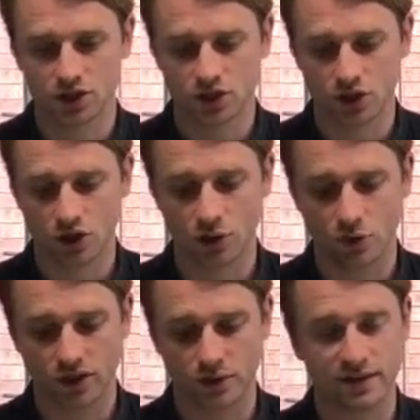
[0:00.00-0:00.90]
so
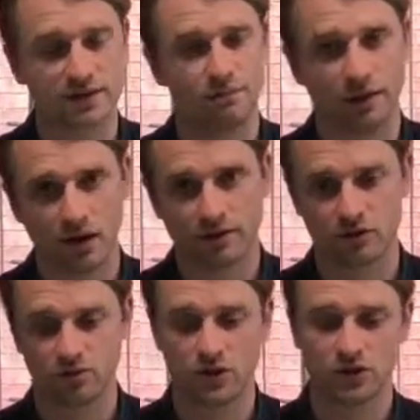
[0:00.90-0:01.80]
when you enter the
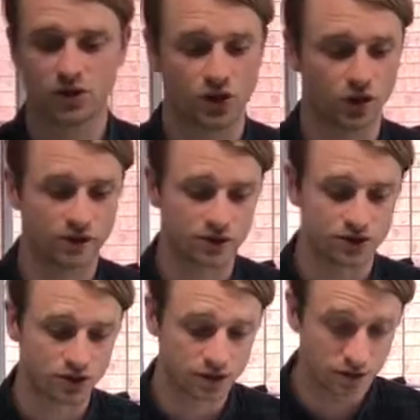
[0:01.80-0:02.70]
bathroom you can turn on
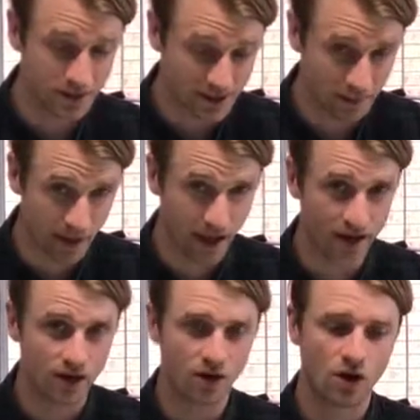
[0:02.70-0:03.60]
the demister pad
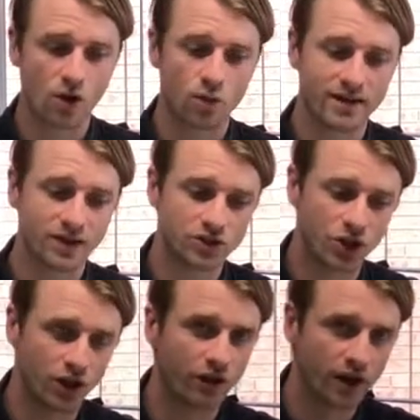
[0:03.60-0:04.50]
without
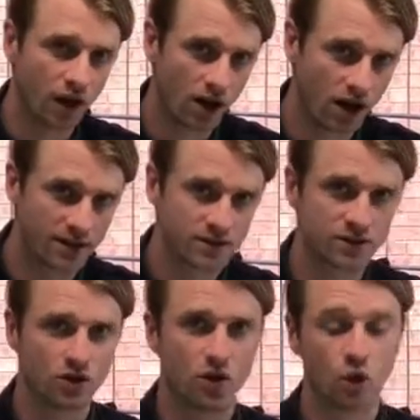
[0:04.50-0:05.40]
turning on the lights,
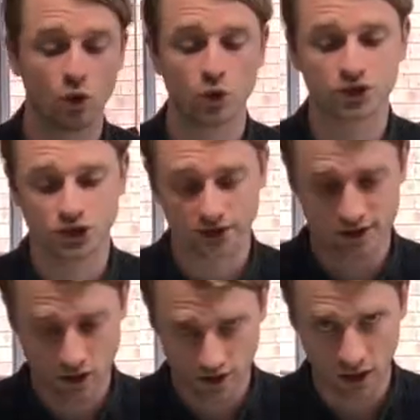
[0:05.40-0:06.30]
or just
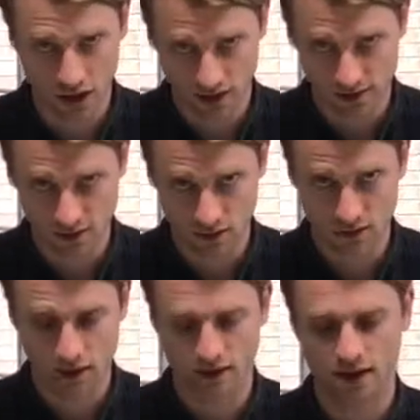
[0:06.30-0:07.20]
turn the lights on
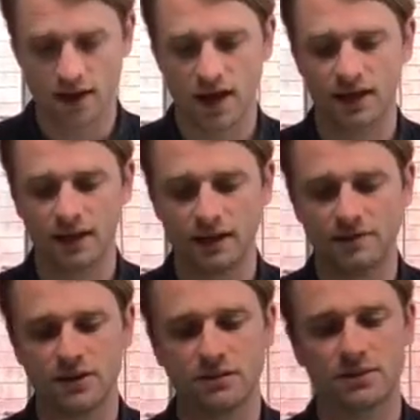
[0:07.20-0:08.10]
and leave
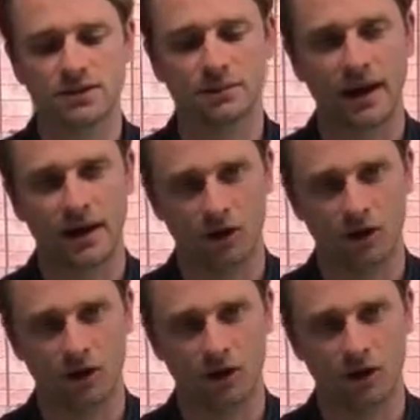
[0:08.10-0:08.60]
the demister pad